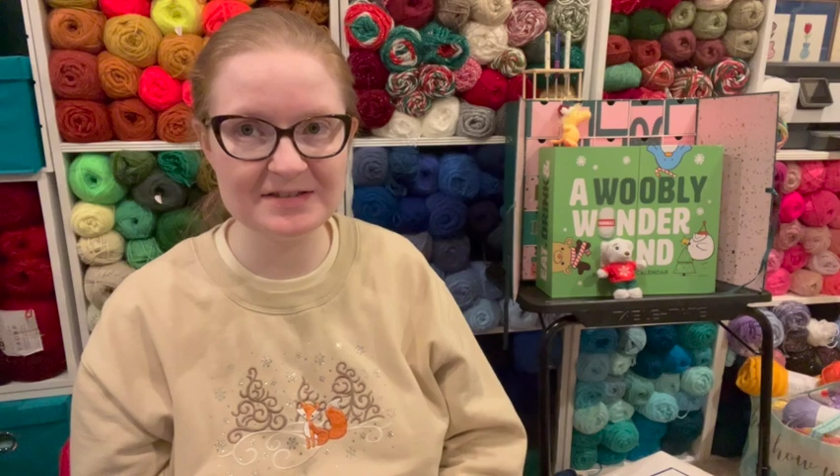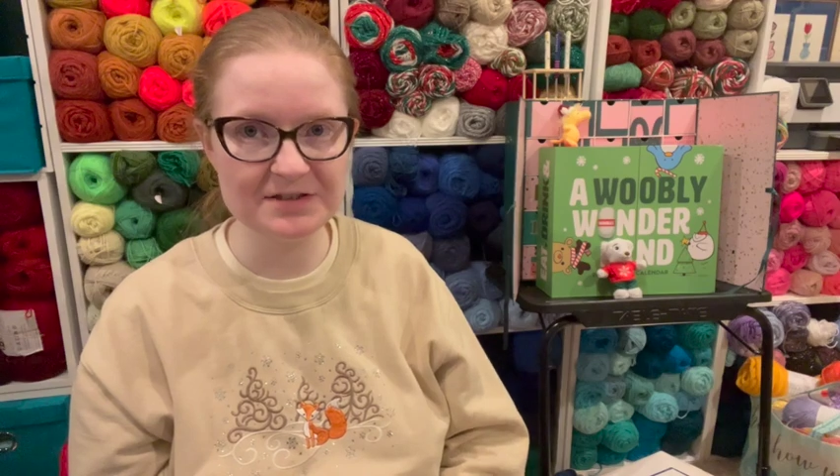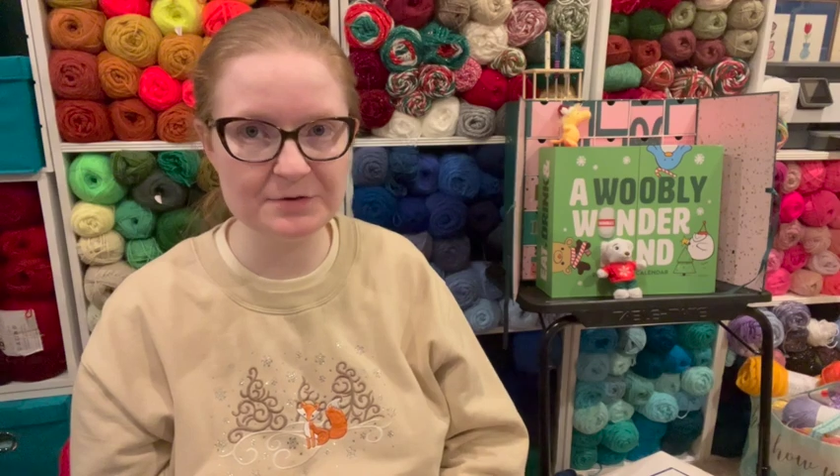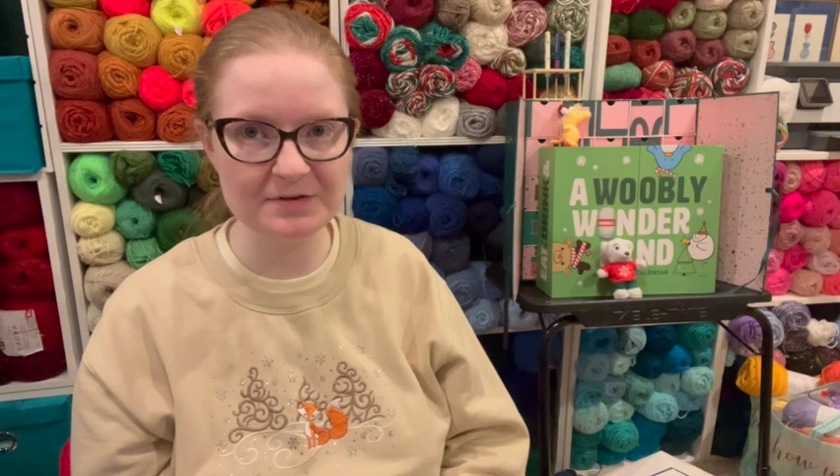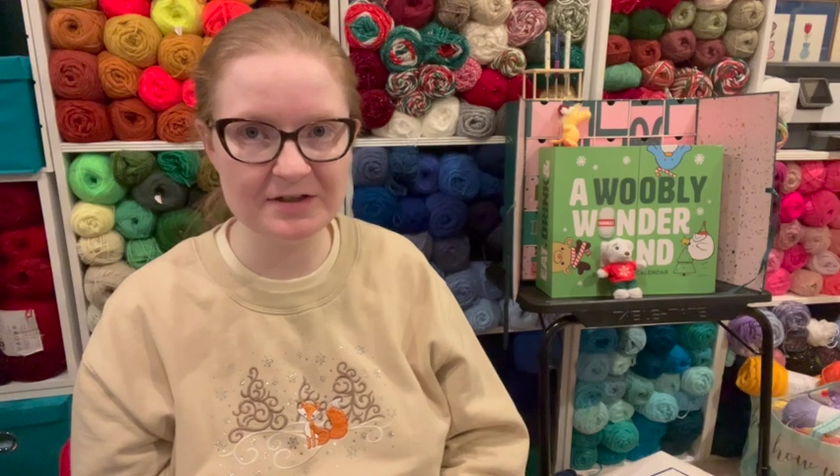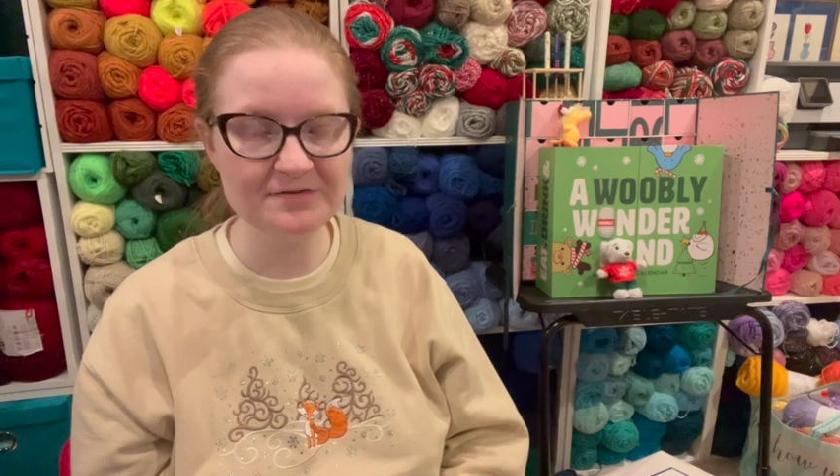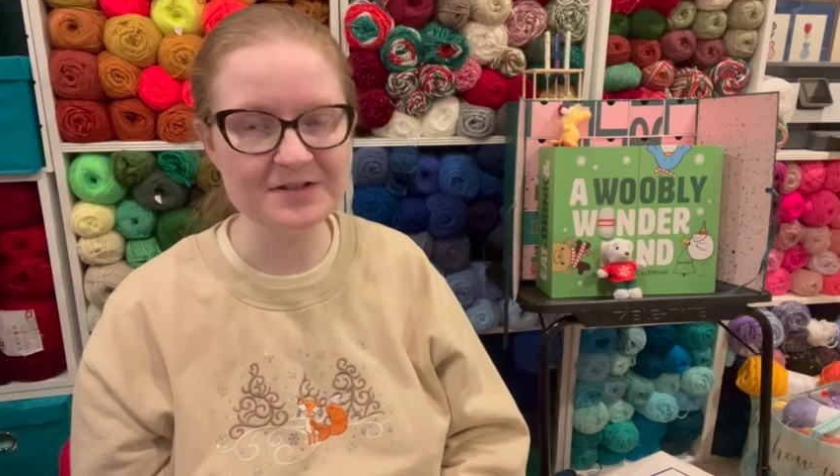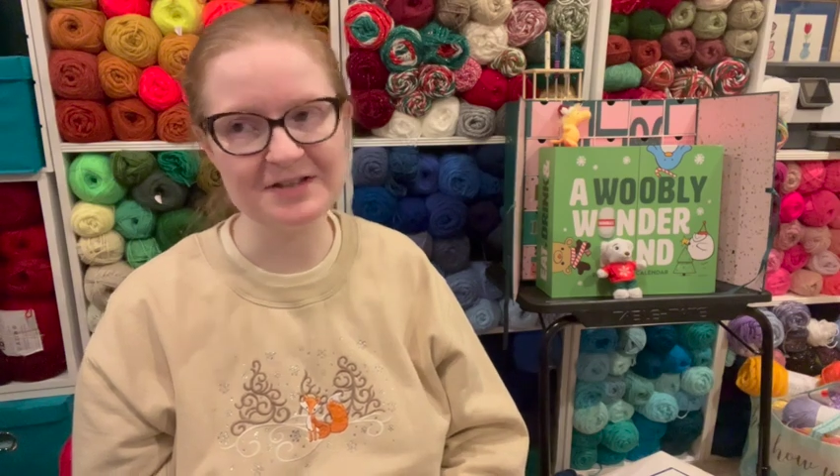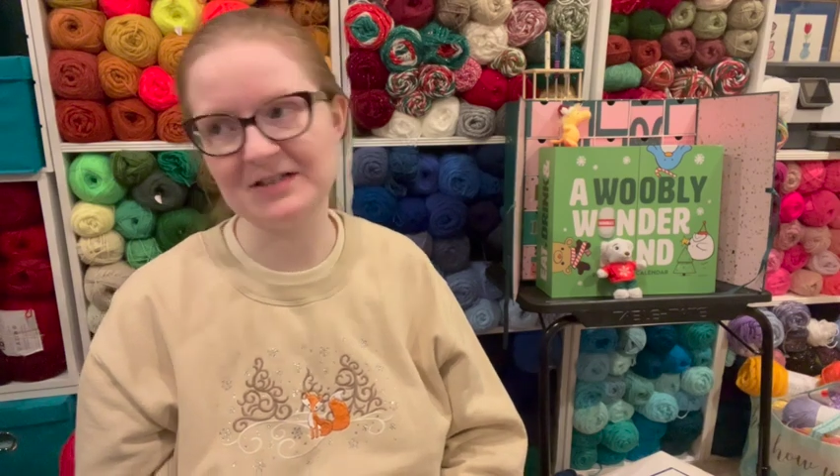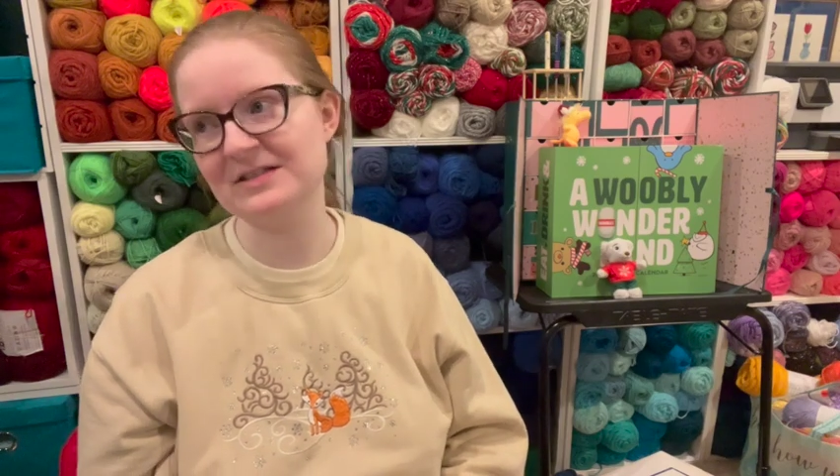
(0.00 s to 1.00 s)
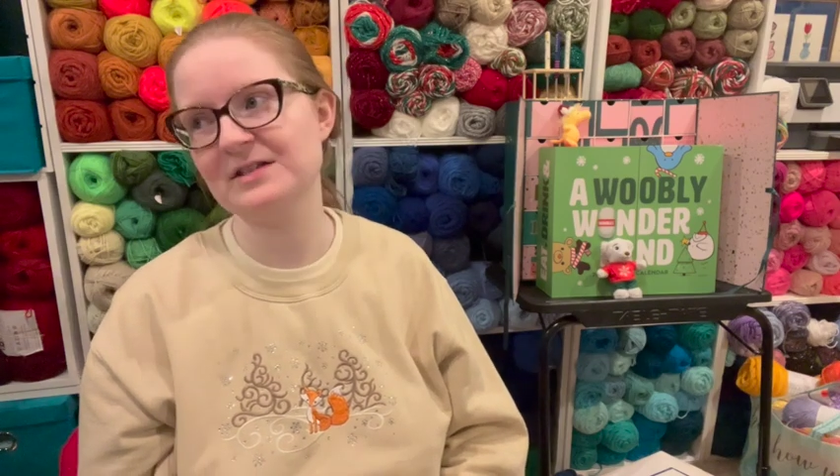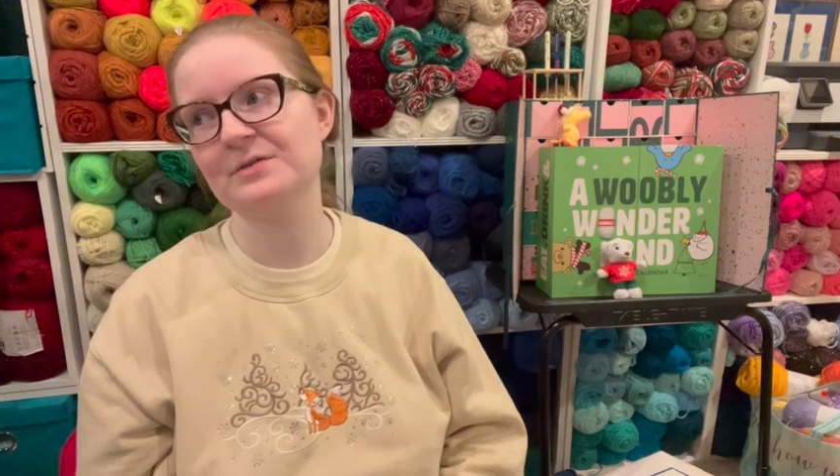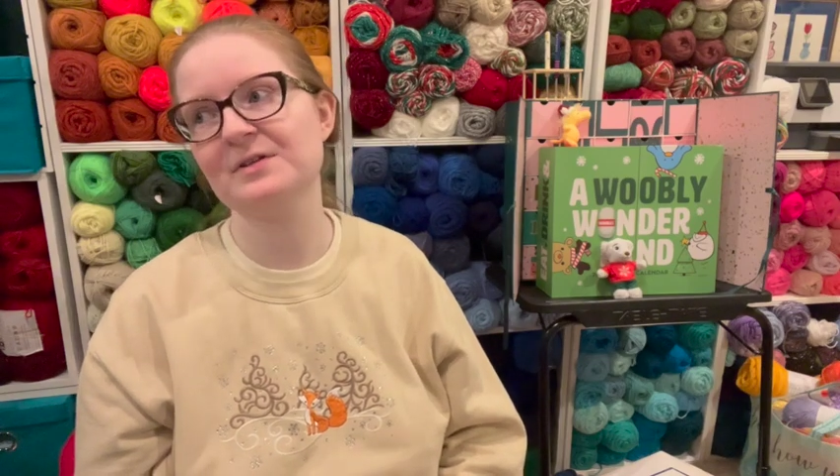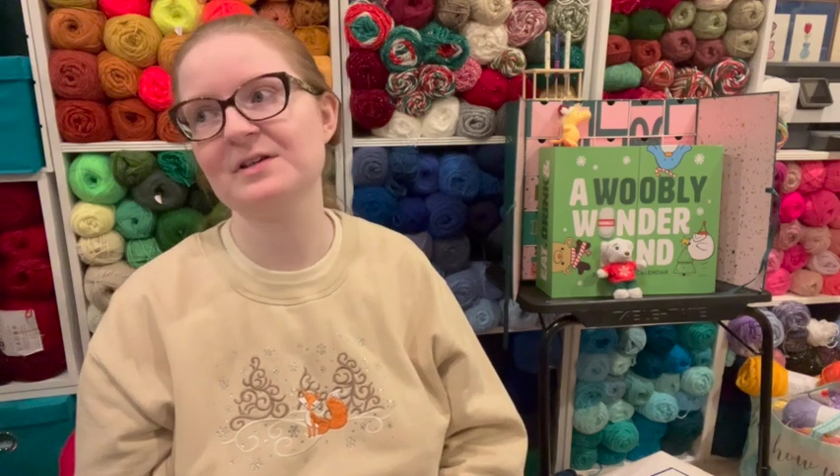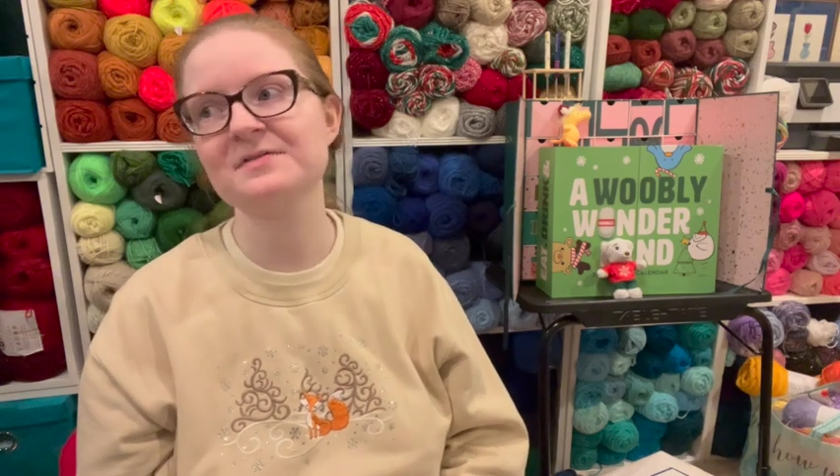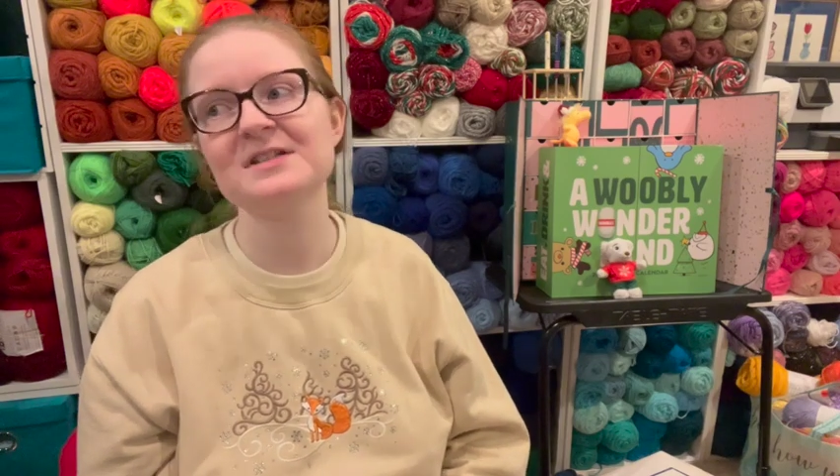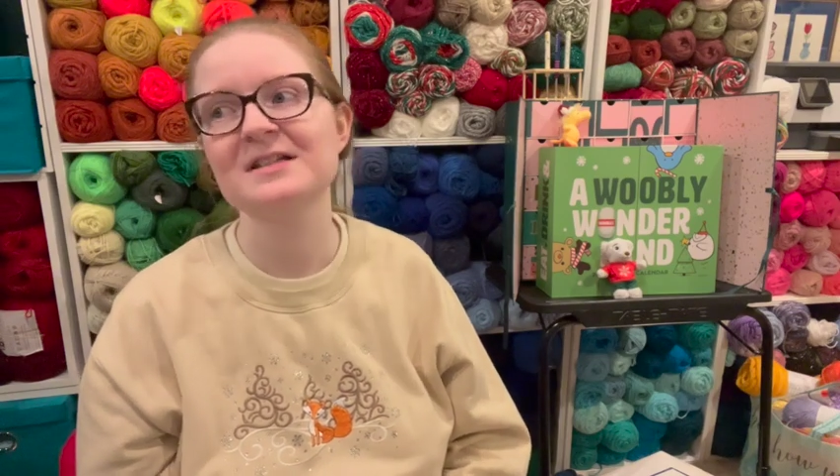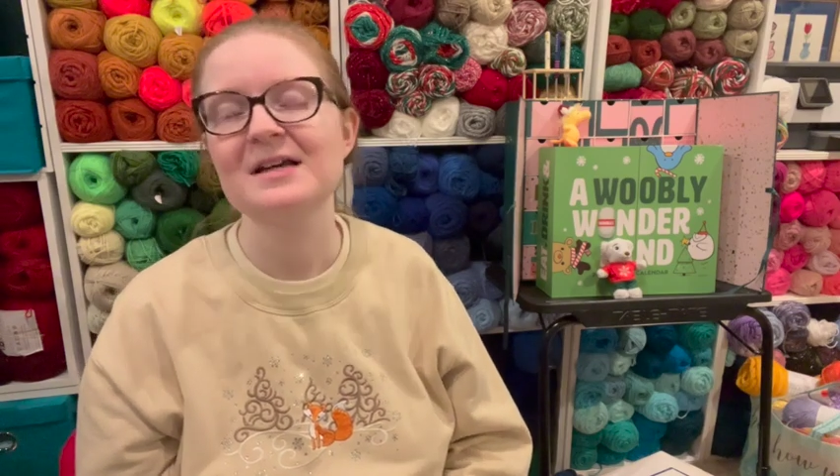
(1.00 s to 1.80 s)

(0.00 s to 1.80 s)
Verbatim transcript: a cute gift? I think it's a cute gift.